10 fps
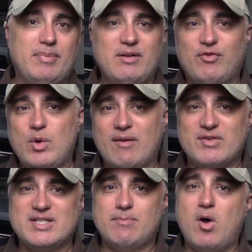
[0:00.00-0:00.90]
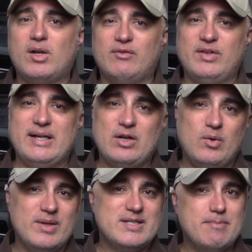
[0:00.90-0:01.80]
but if you have a smaller
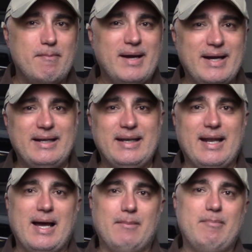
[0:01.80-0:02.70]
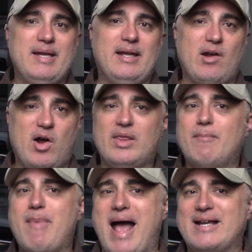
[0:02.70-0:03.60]
vehicle, this might not be an on the
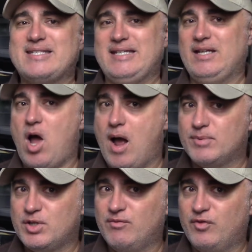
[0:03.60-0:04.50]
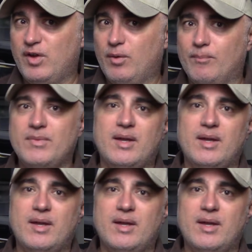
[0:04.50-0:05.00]
back seat option for you.